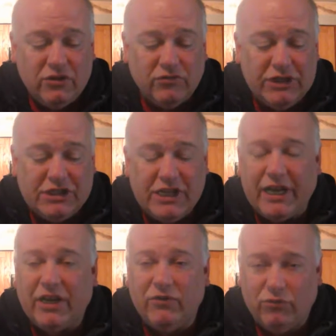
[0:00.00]

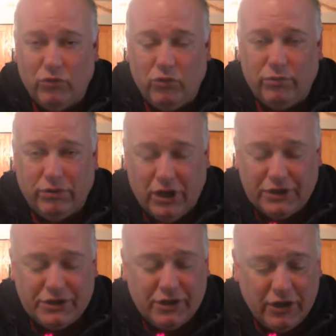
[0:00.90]
3-second rule
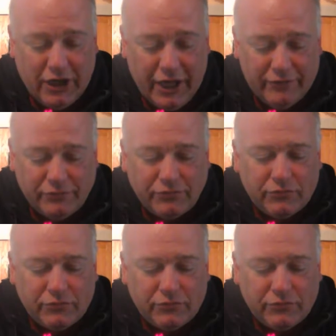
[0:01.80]
plus, okay?